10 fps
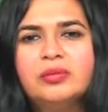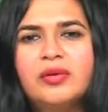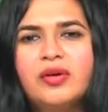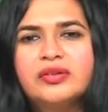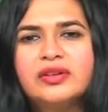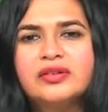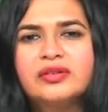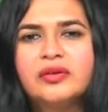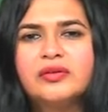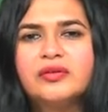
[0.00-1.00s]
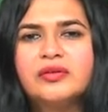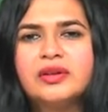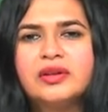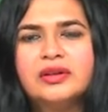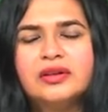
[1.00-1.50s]
process of
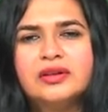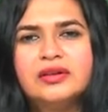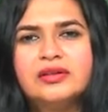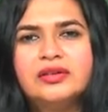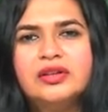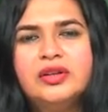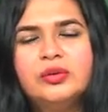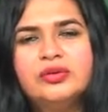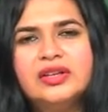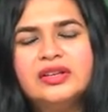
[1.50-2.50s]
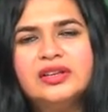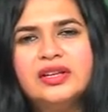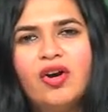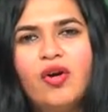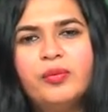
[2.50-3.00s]
reducing
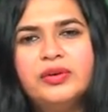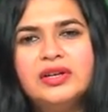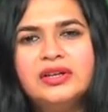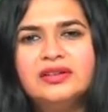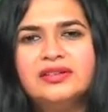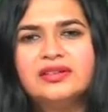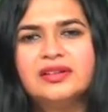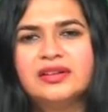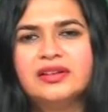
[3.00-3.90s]
the opponent's